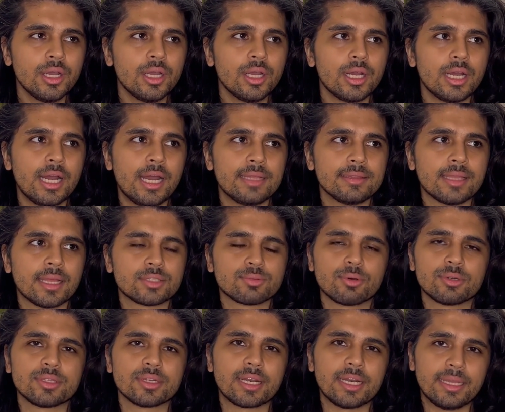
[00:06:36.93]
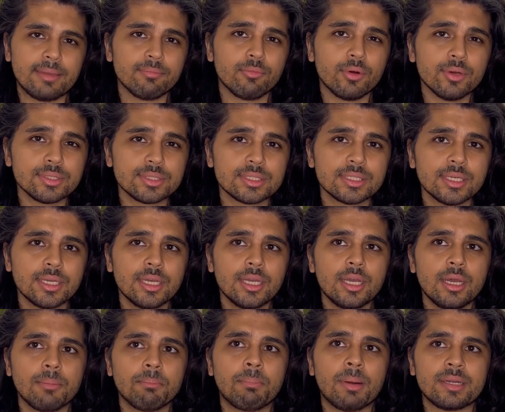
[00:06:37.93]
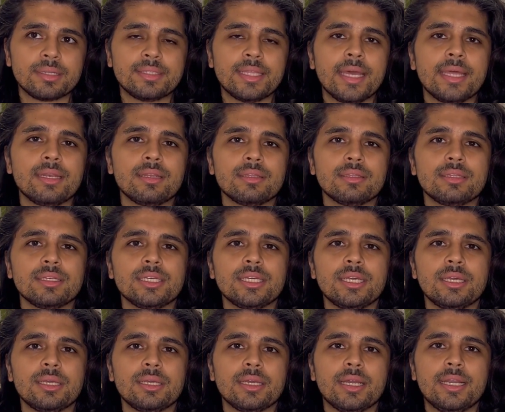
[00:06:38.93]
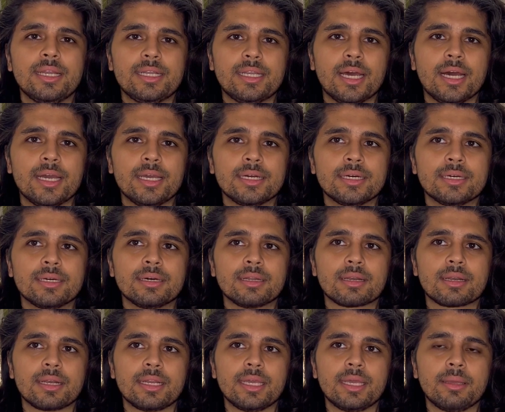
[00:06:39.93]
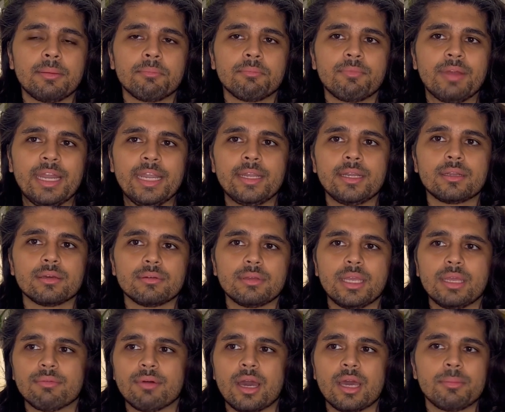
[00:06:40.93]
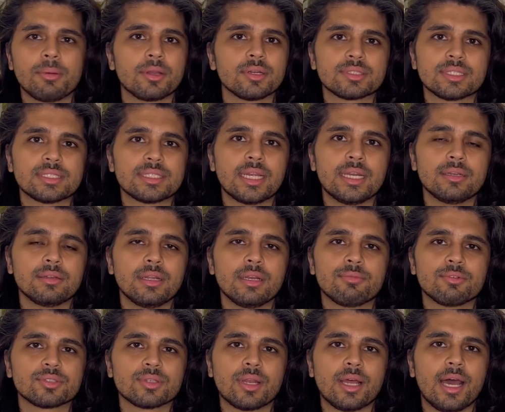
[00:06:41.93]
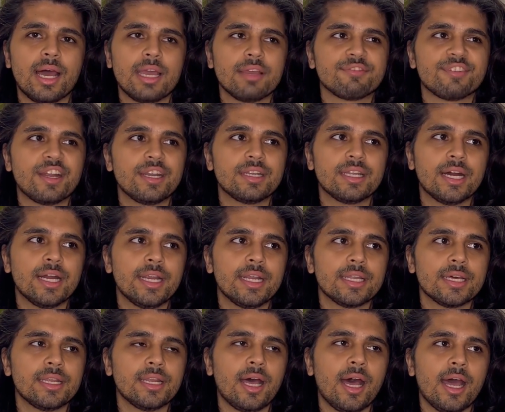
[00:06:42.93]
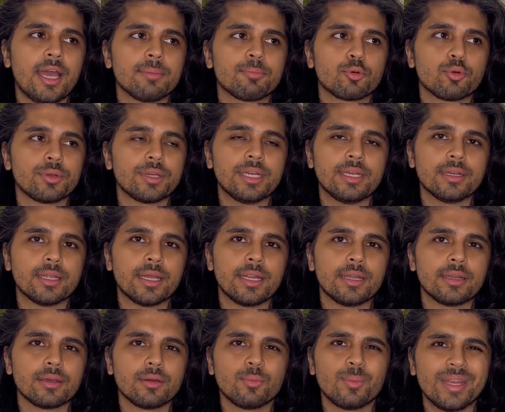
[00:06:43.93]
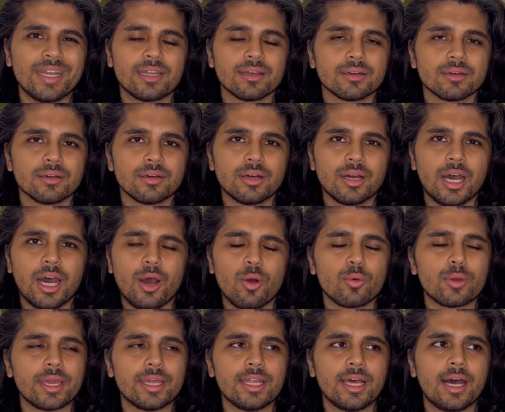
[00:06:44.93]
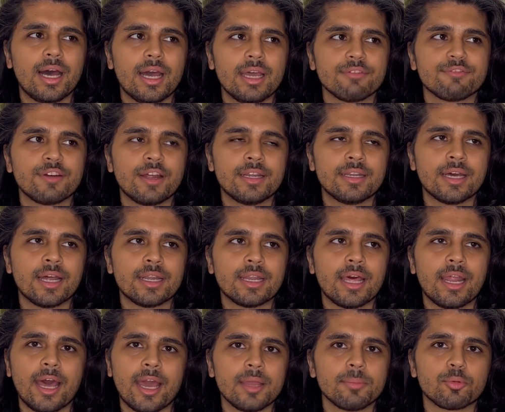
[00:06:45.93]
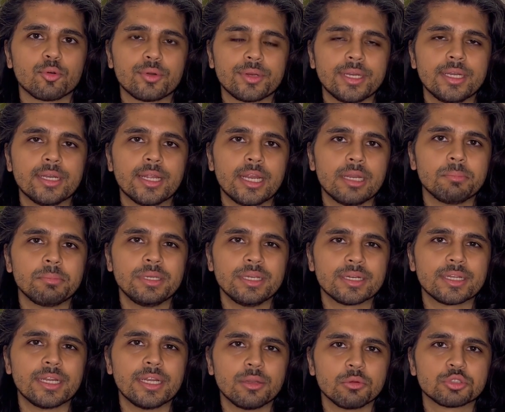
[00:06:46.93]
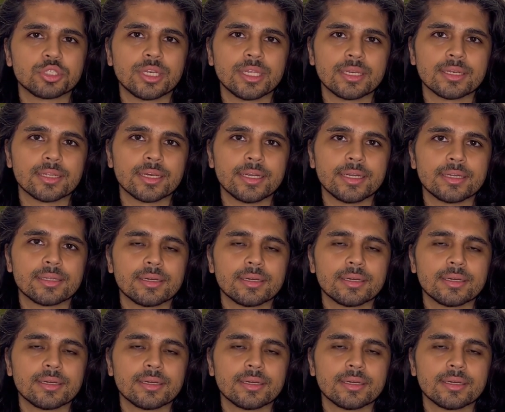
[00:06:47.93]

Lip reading: and that's what the claim was. But then the entire claim went haywire because they said it was on a high fat diet and a high protein diet. Wait, how can a high fat diet, a high protein diet be a ketogenic diet?